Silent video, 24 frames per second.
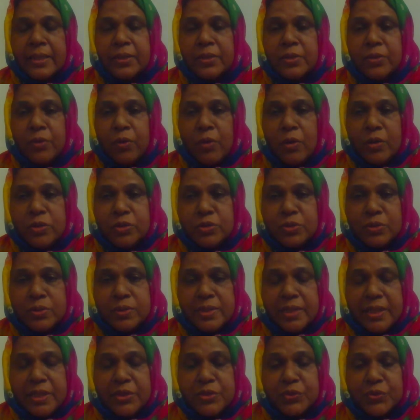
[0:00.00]
You also
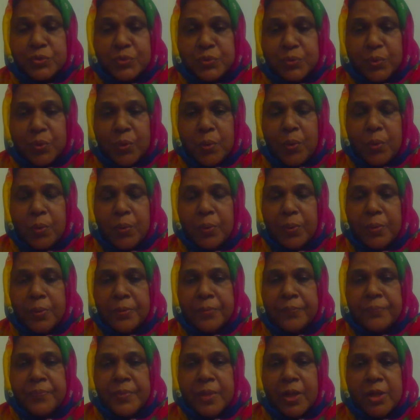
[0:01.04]
need to know,
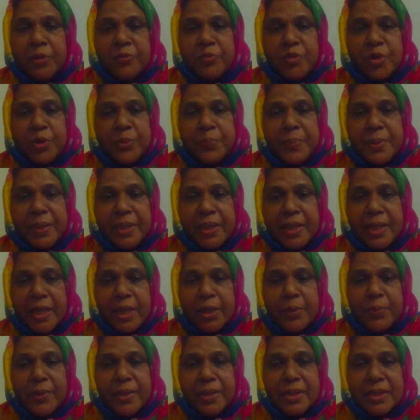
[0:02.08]
if you're
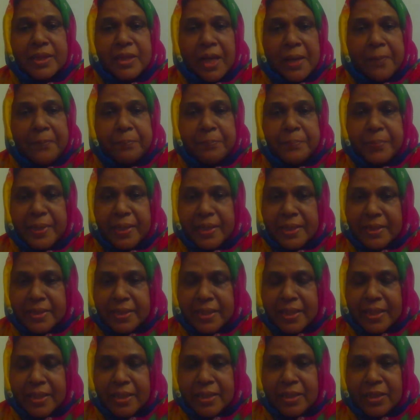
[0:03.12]
beginning with thumb
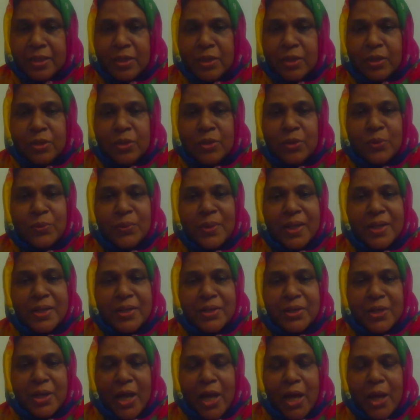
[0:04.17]
painting, you
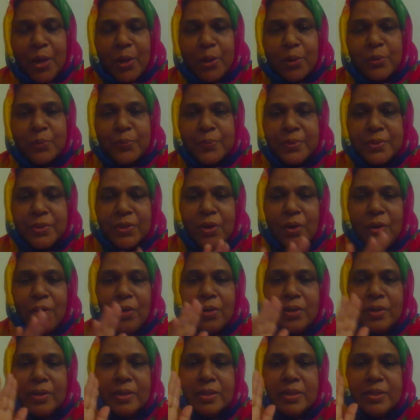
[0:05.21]
can try out with
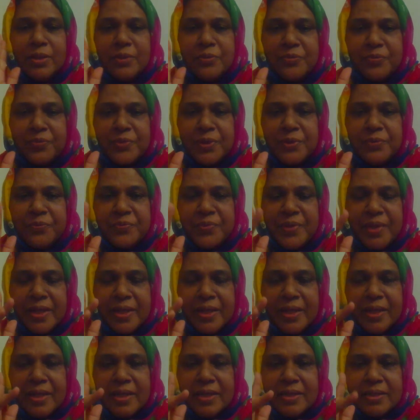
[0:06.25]
all the different
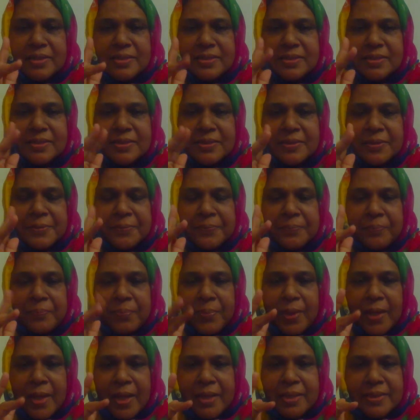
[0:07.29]
fingers,
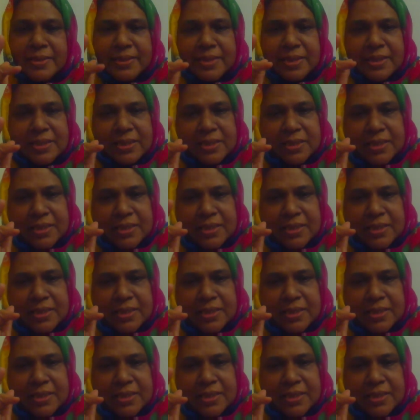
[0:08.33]
just